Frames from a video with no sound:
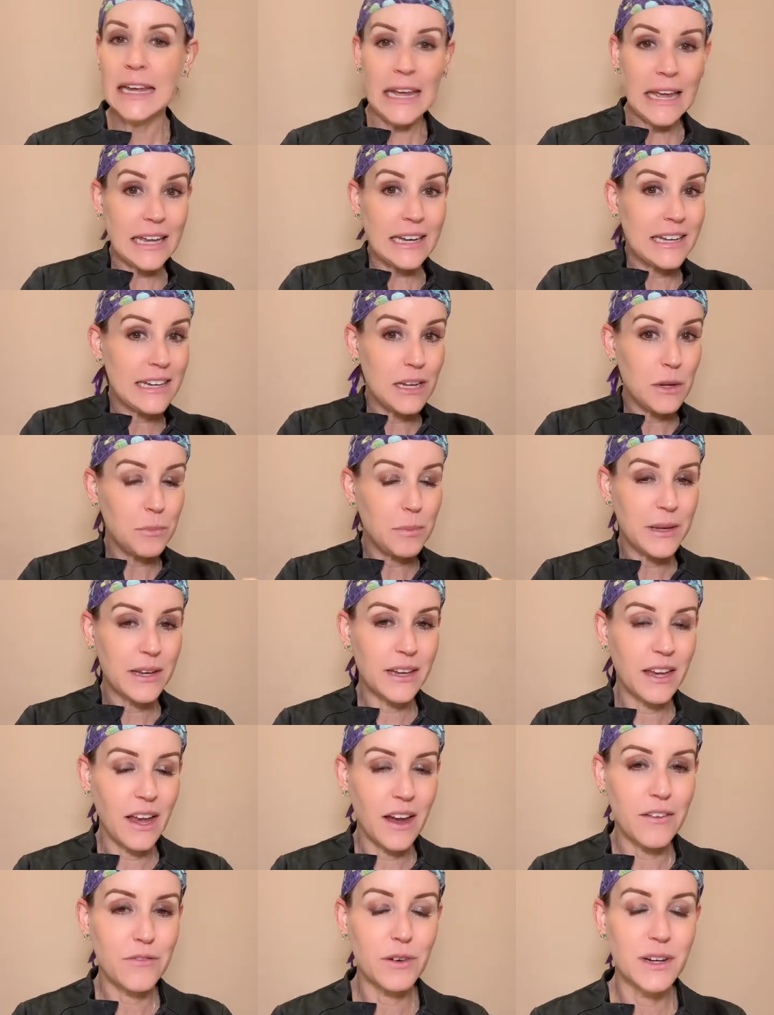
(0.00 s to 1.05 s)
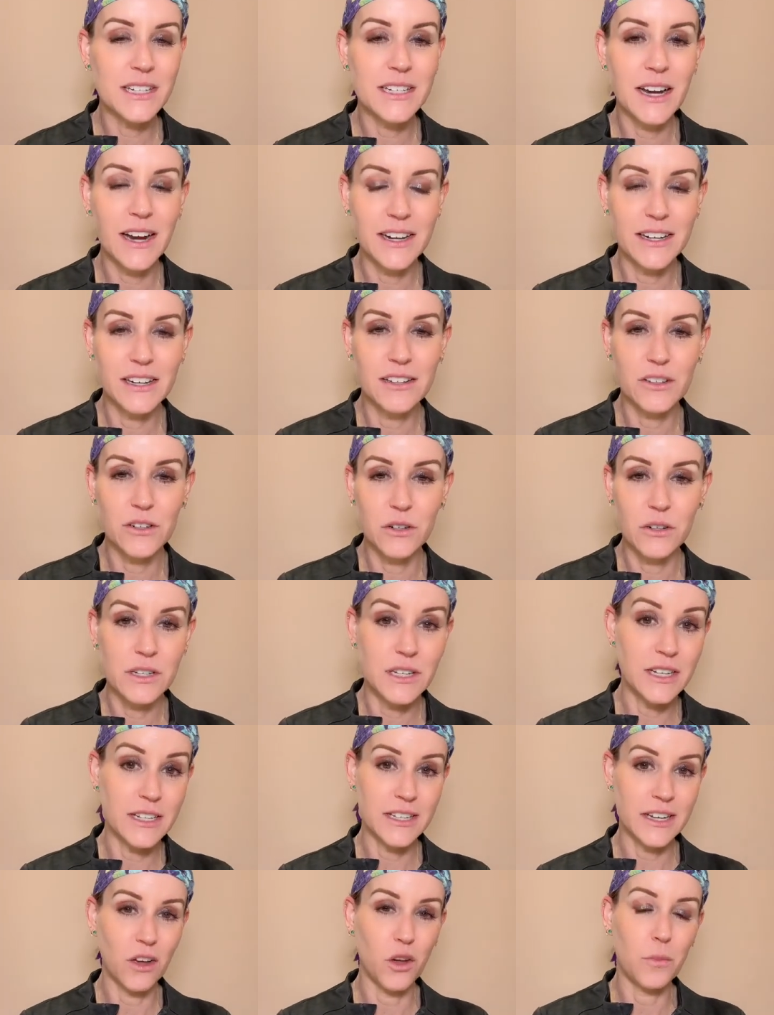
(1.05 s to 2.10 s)
and nitpick every tiny little
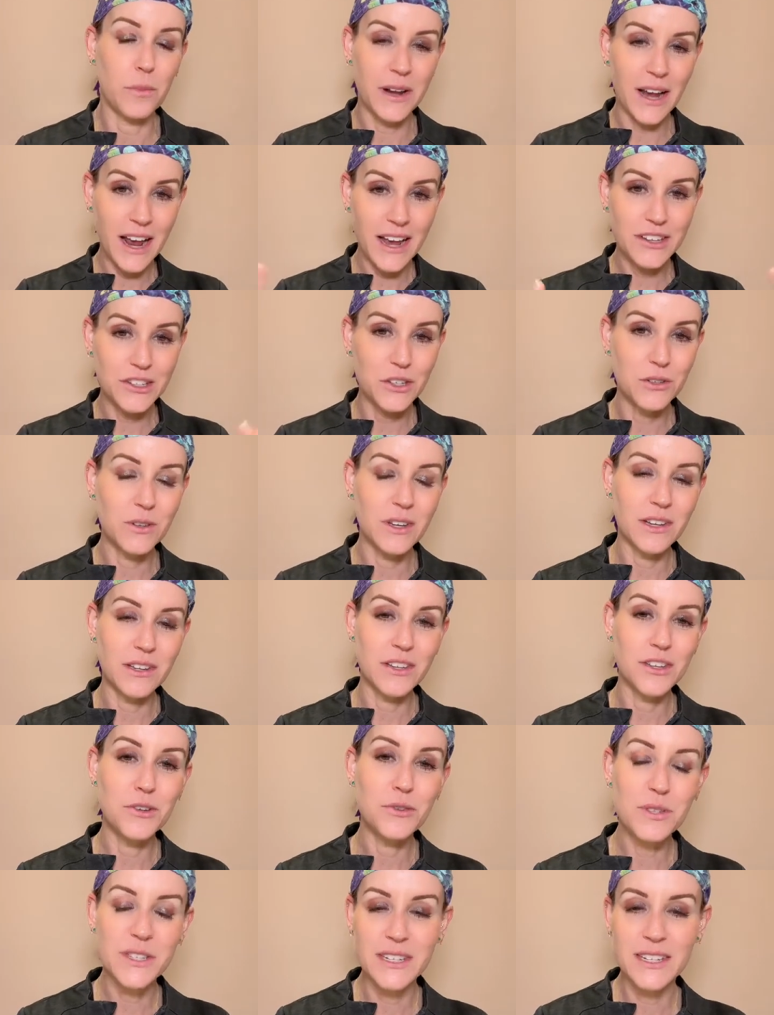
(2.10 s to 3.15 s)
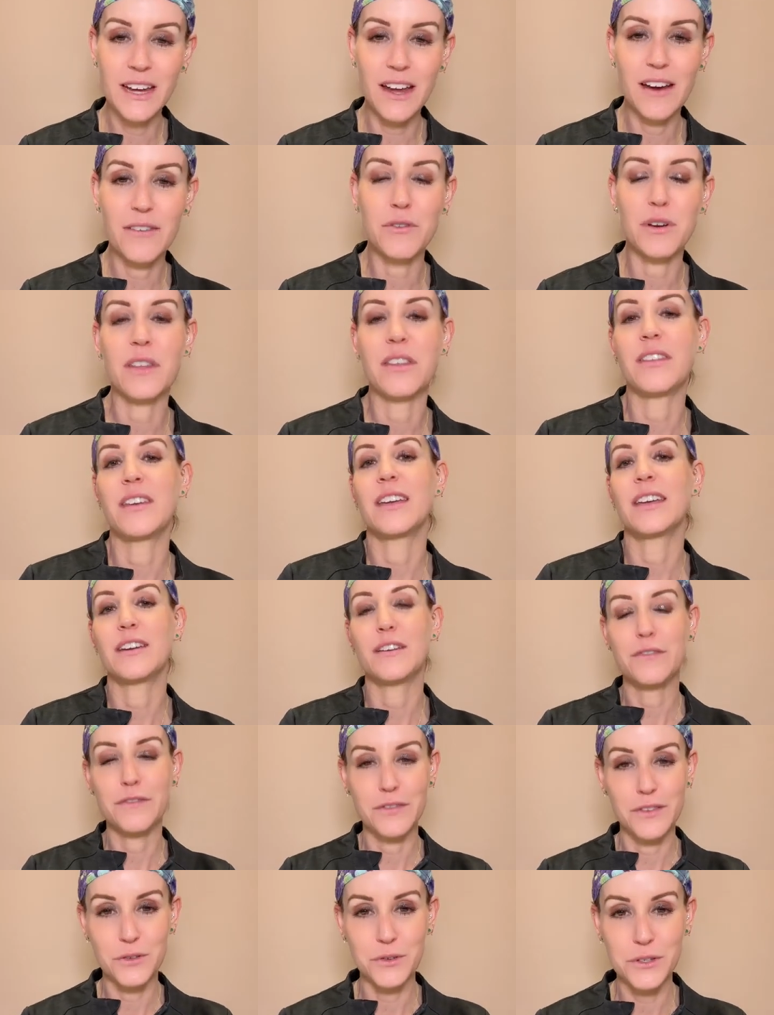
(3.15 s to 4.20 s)
detail. But as you get used to everything and it
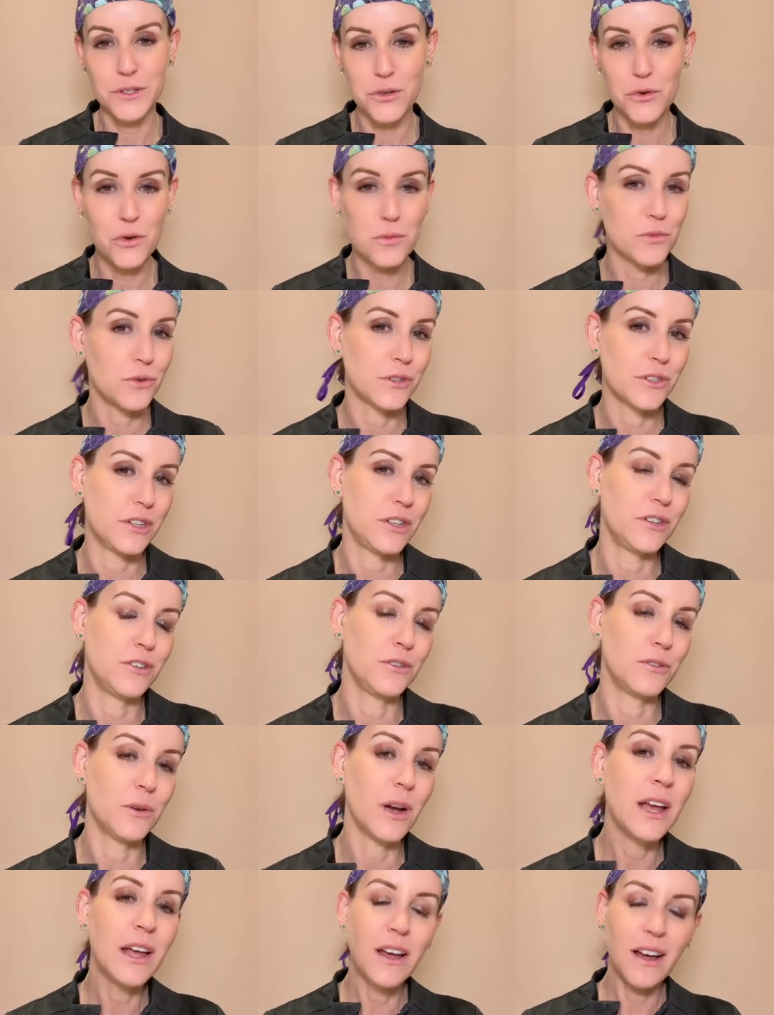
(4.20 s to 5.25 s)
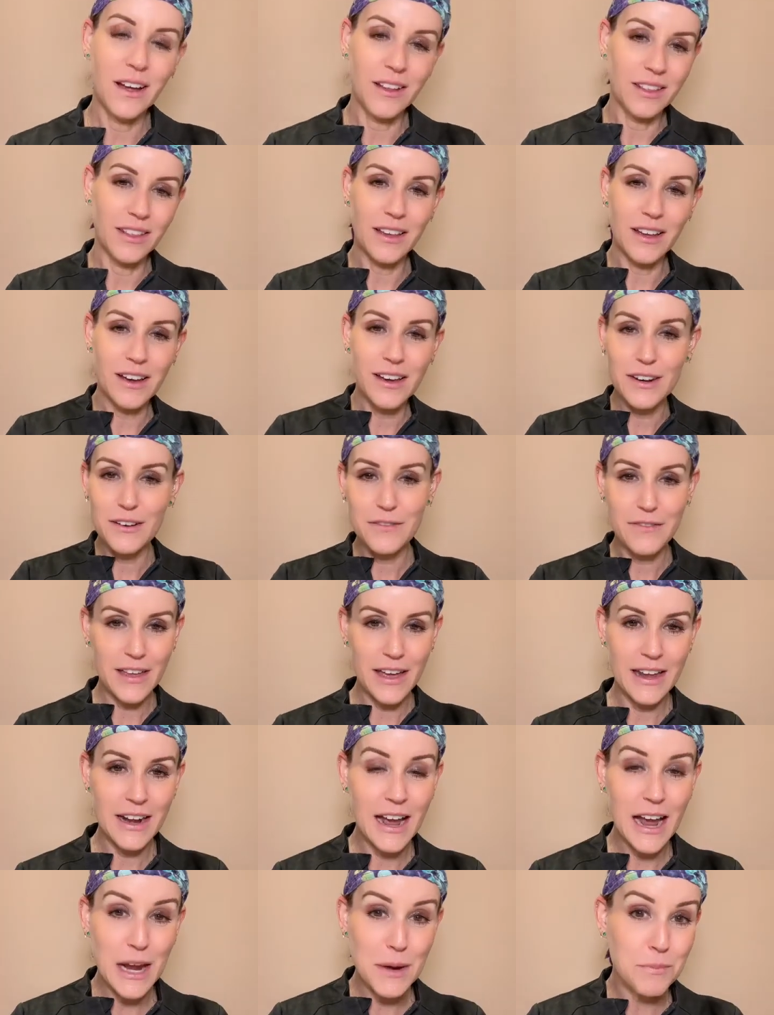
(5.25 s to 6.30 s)
feels normal to you, a lot of that
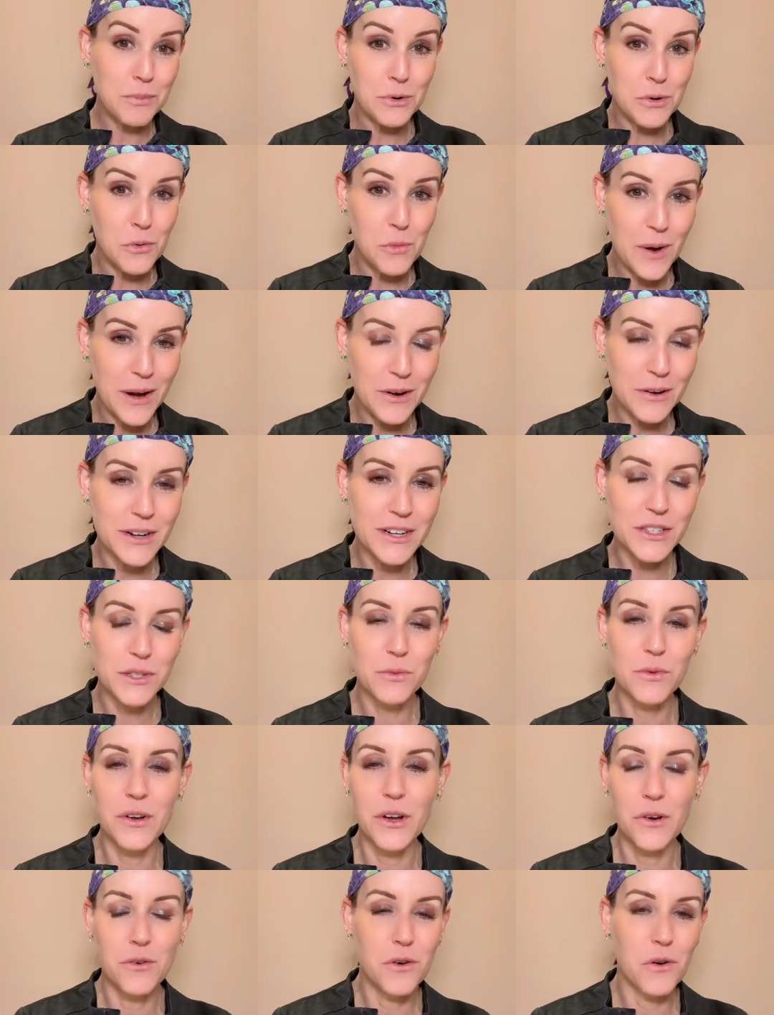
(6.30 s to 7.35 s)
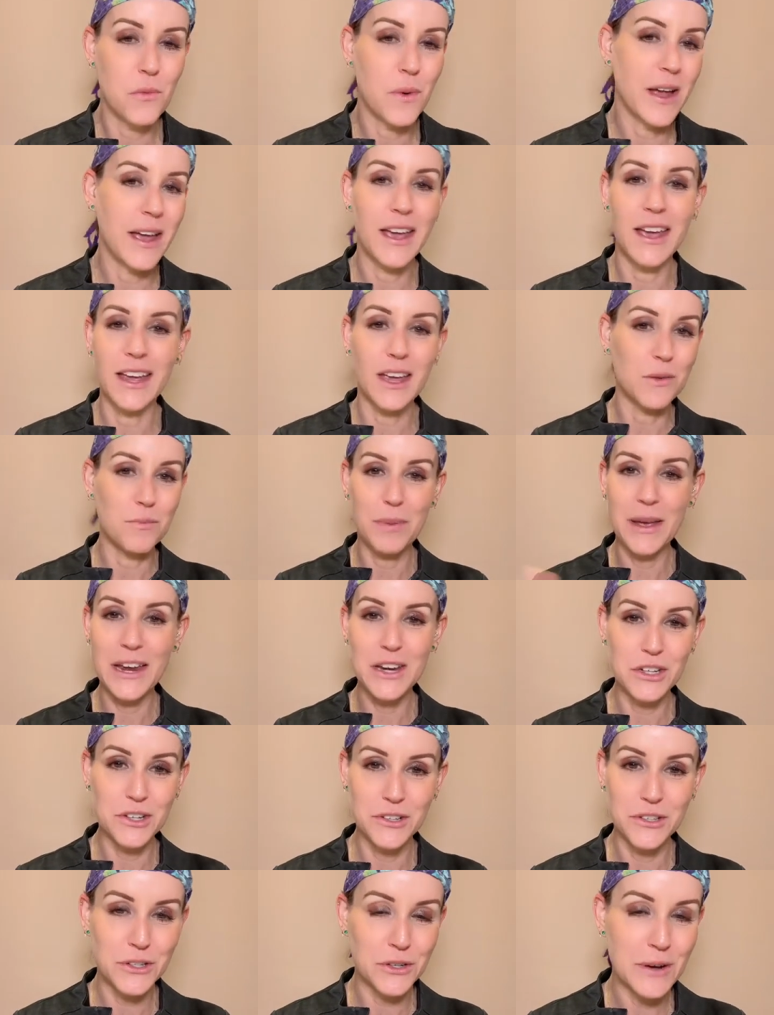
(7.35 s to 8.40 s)
hyper awareness will go away and
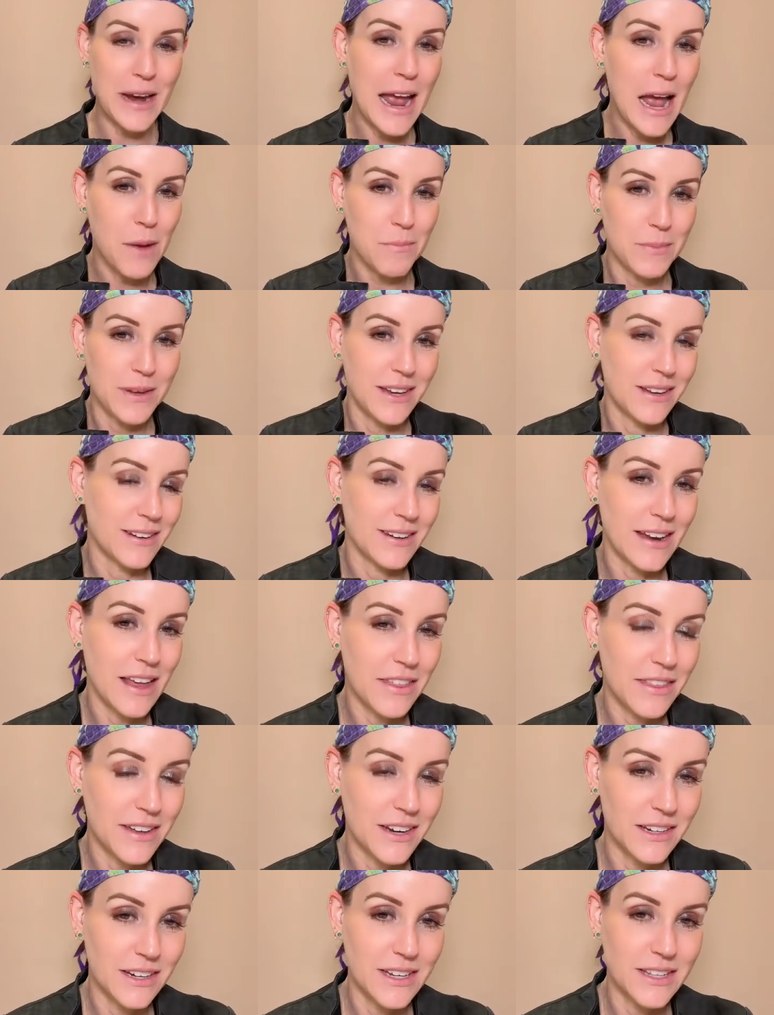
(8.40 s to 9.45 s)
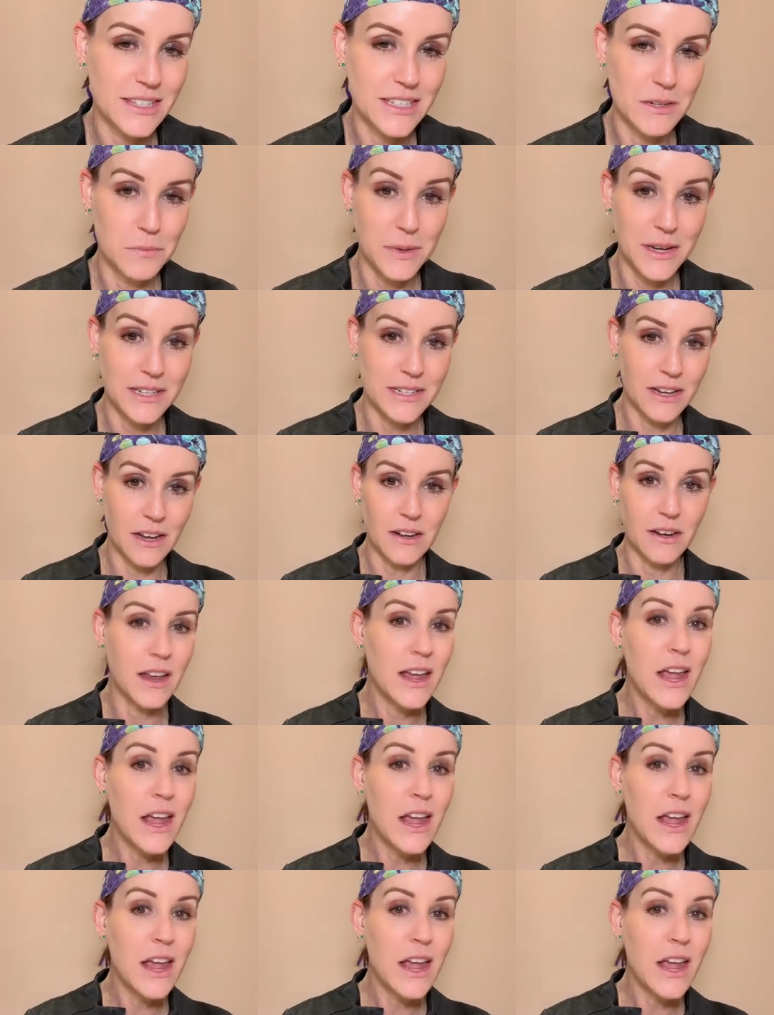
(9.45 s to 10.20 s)
patients are happy and nothing needs to be done.